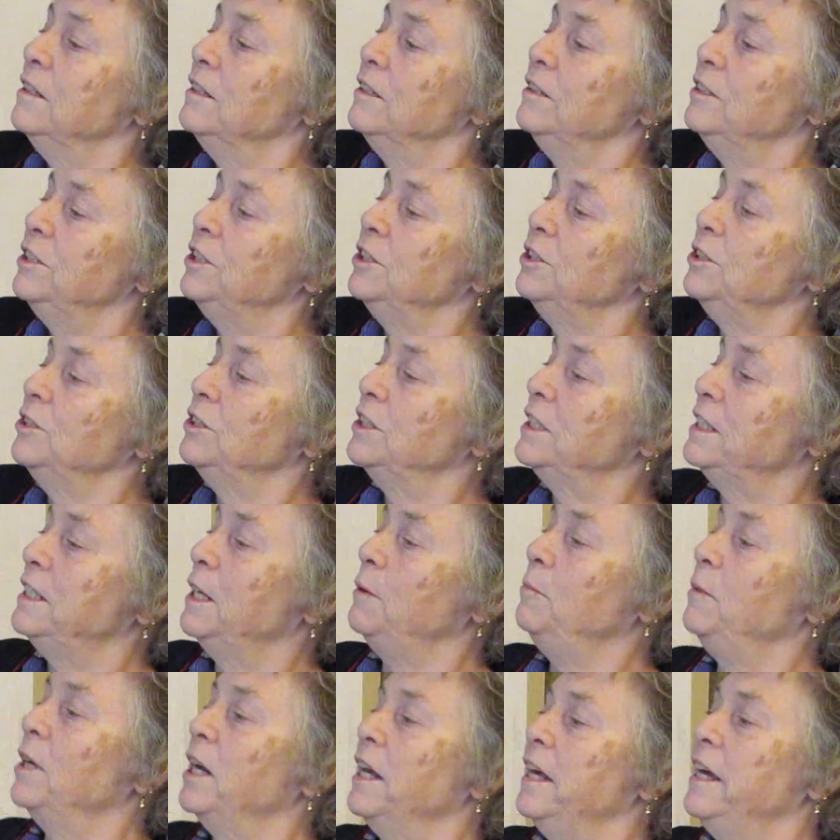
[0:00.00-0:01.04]
to
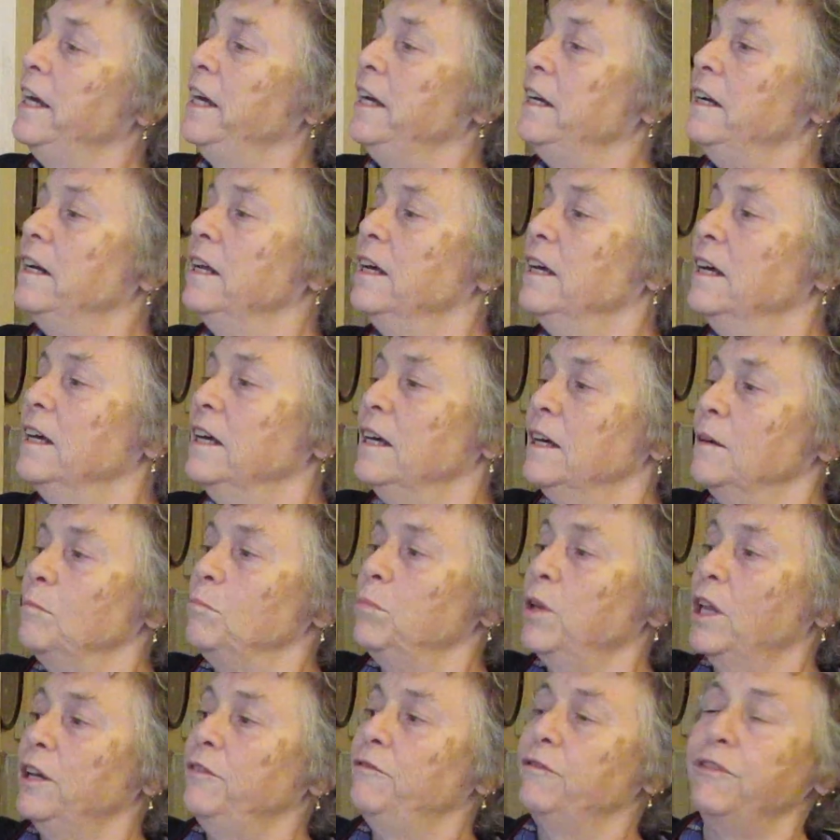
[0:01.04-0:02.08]
stimulate
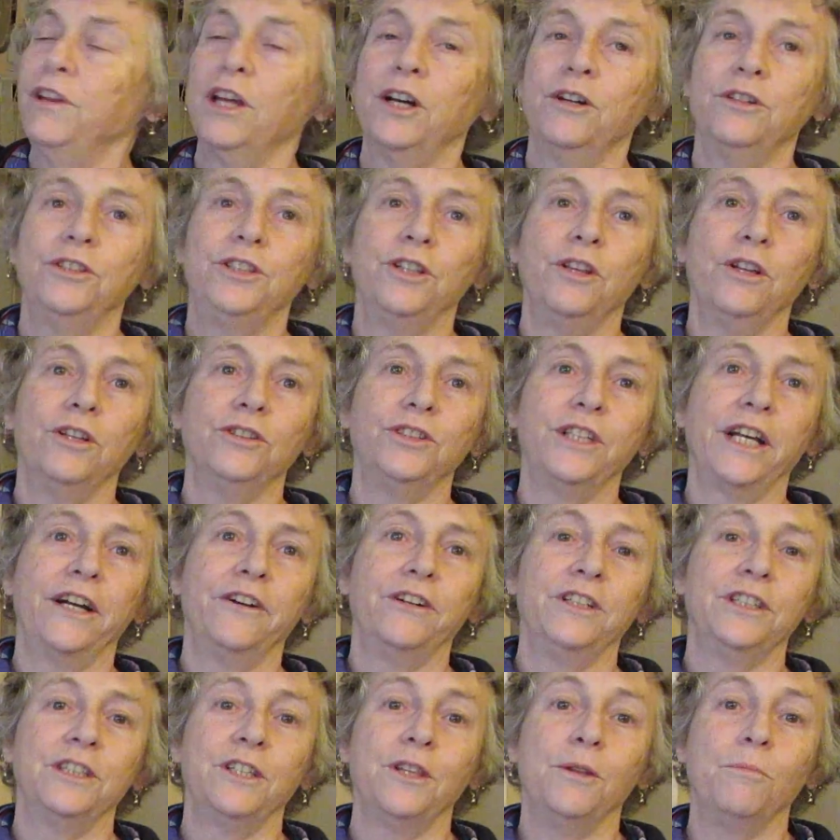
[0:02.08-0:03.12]
blood flow to those
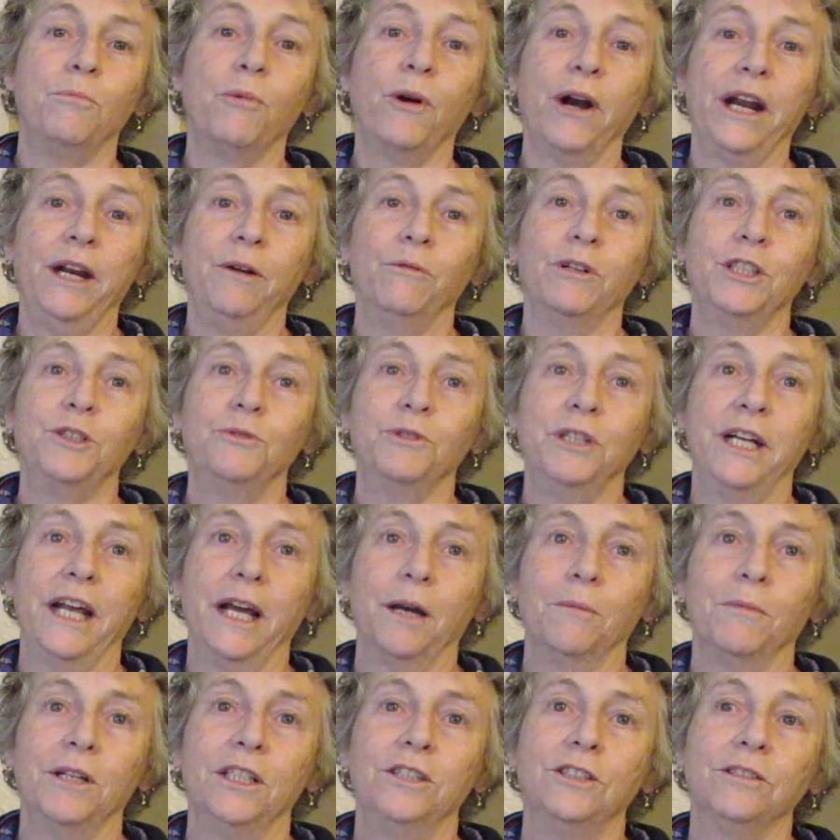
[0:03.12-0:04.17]
areas of the brain which were
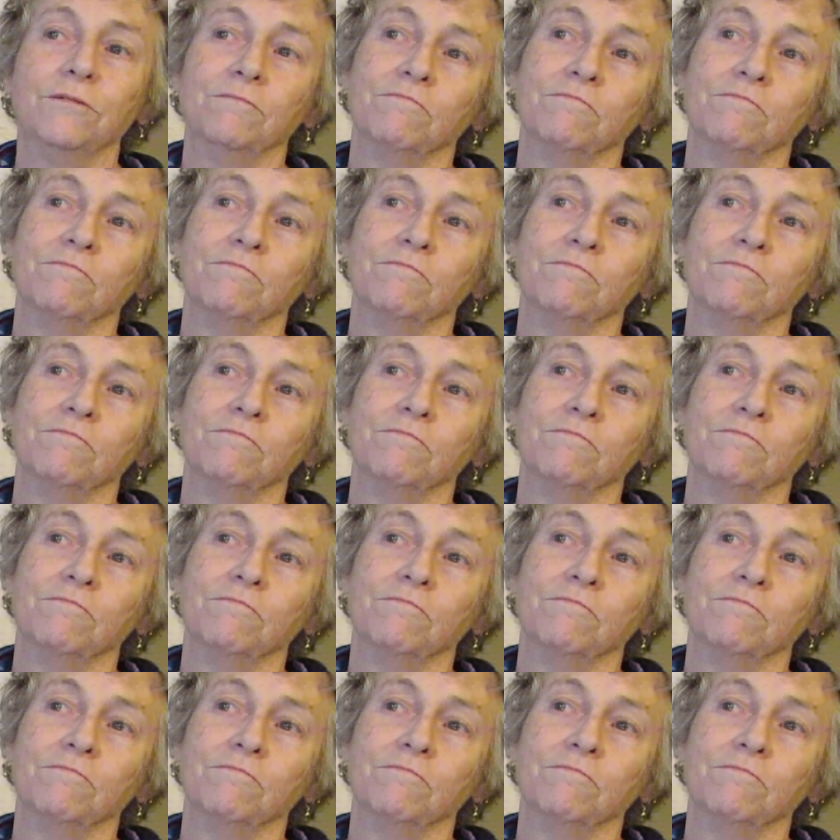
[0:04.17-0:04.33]
damaged.